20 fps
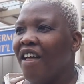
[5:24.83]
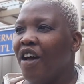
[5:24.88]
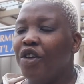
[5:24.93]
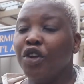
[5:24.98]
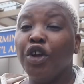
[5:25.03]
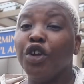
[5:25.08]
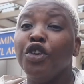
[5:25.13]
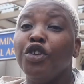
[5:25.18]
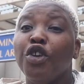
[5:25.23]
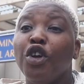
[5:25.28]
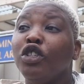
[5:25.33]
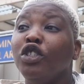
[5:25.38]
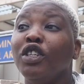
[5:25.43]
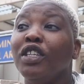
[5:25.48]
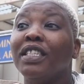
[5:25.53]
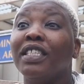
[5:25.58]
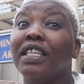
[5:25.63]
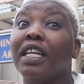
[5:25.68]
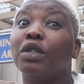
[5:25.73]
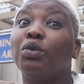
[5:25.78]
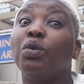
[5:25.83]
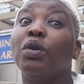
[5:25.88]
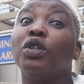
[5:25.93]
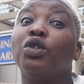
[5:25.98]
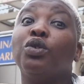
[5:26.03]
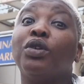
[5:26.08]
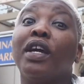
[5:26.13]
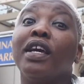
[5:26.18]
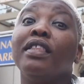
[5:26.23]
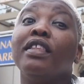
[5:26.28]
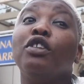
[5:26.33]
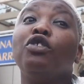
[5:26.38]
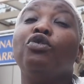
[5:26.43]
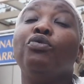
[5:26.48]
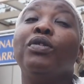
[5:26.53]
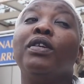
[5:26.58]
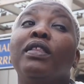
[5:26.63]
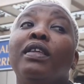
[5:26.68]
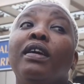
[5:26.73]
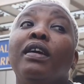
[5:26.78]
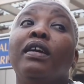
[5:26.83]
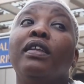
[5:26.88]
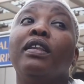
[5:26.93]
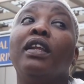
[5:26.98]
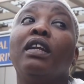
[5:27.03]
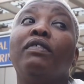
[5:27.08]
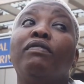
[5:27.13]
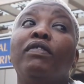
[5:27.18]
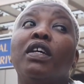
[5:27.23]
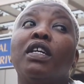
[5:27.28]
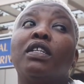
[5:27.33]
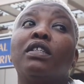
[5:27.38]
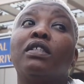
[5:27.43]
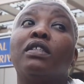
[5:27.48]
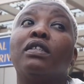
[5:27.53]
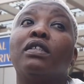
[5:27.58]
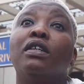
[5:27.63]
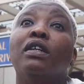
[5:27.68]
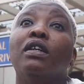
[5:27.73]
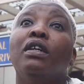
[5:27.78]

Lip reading: No, not on the set. We were together doing the Netflix